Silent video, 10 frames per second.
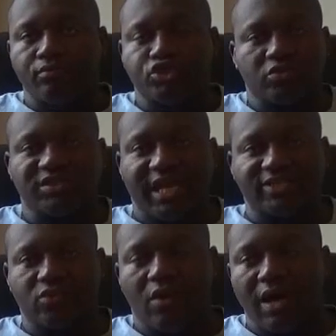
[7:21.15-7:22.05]

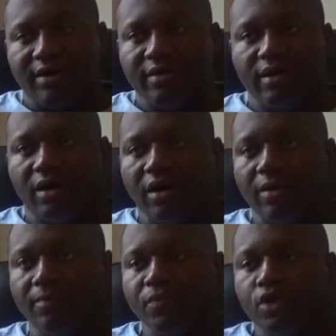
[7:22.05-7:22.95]
Suicide Squad.
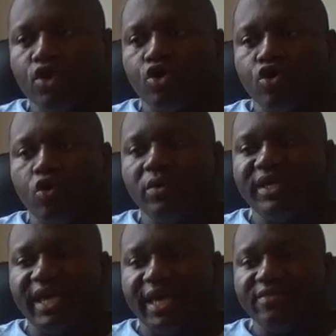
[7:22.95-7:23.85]

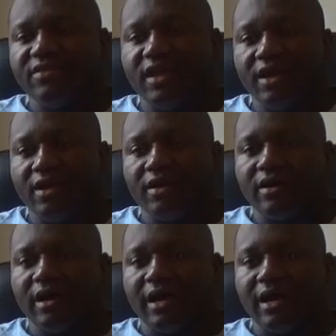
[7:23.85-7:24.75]
Going in there,